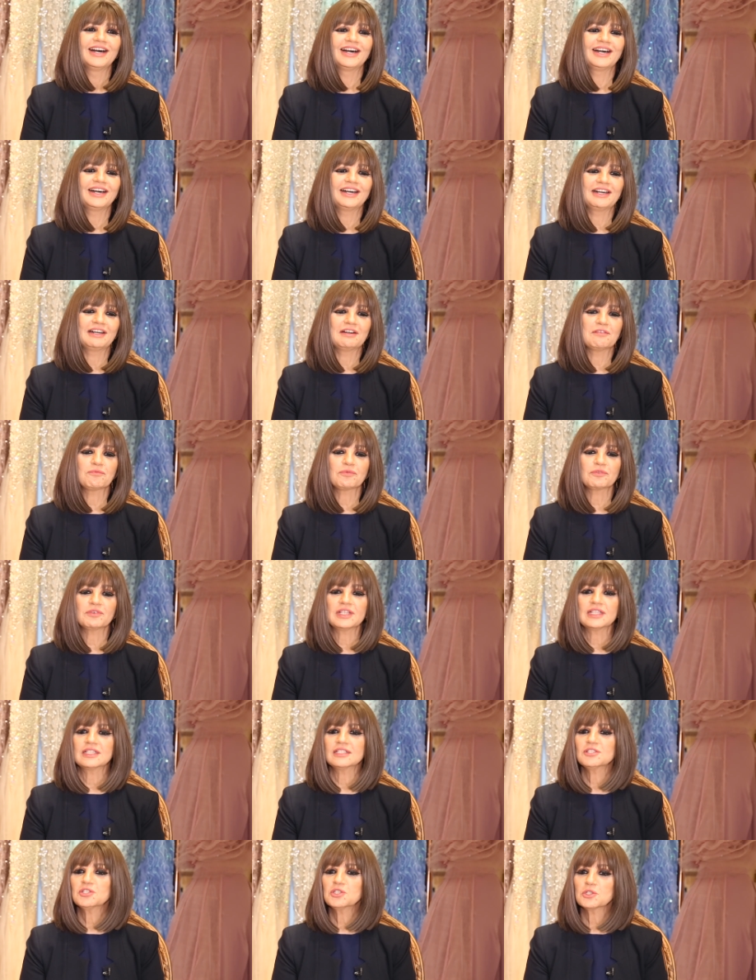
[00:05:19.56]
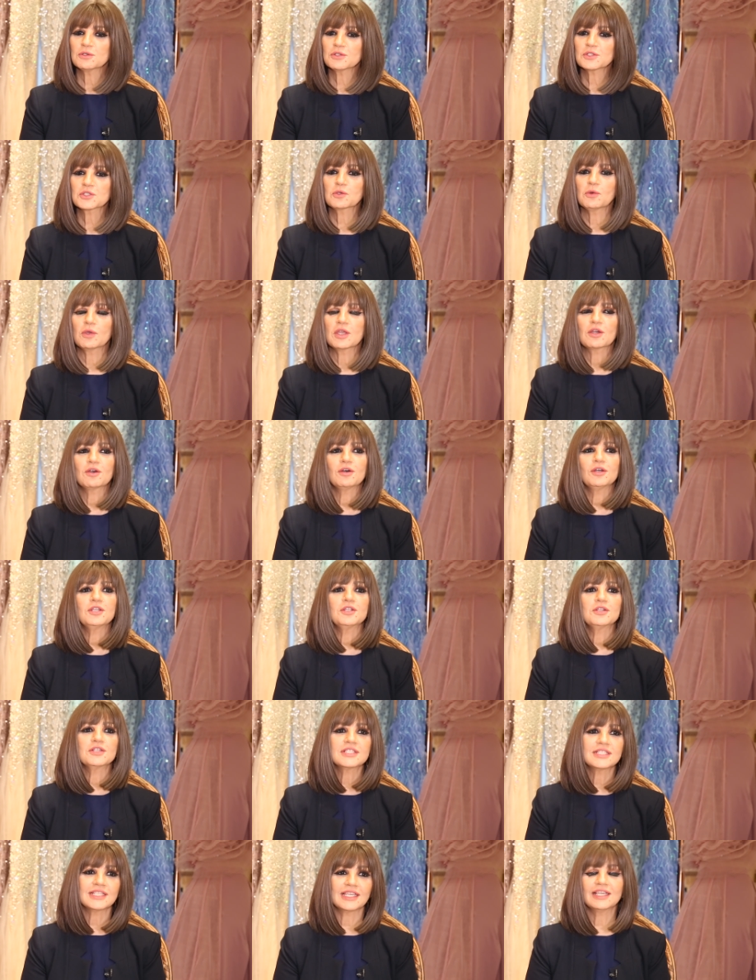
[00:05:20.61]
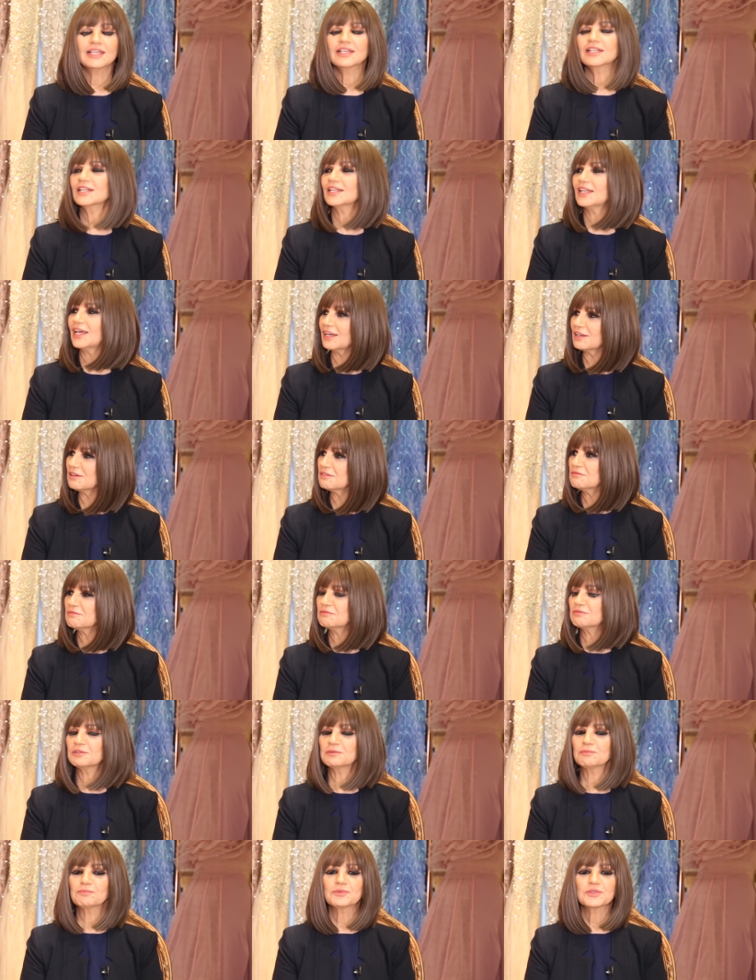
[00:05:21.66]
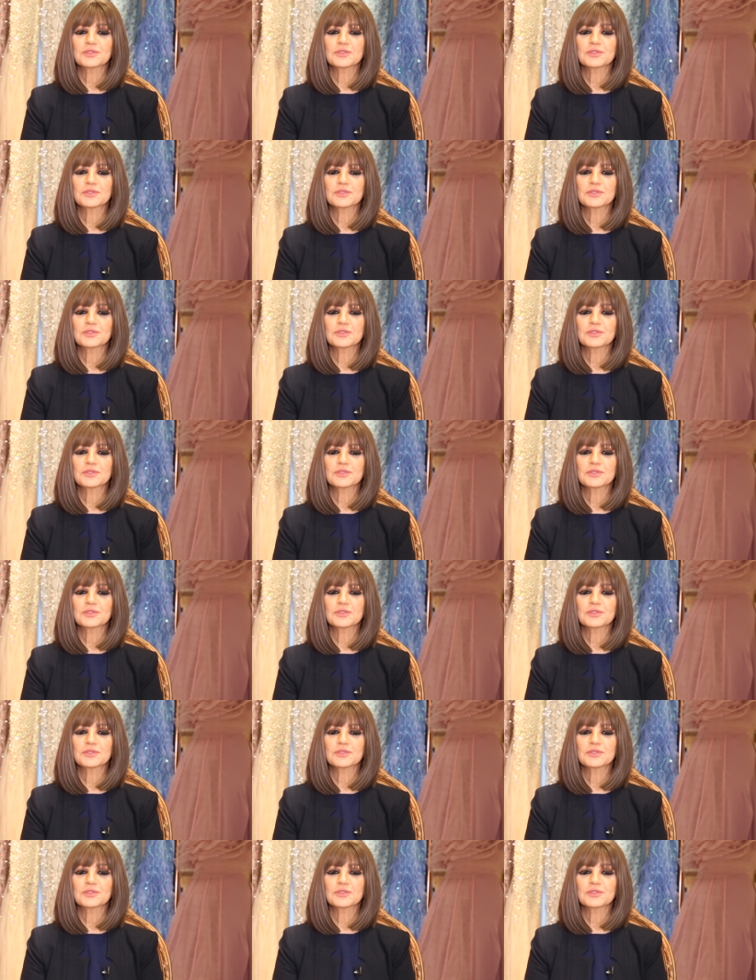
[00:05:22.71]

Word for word: Um, when the show is going on, you're seeing it live.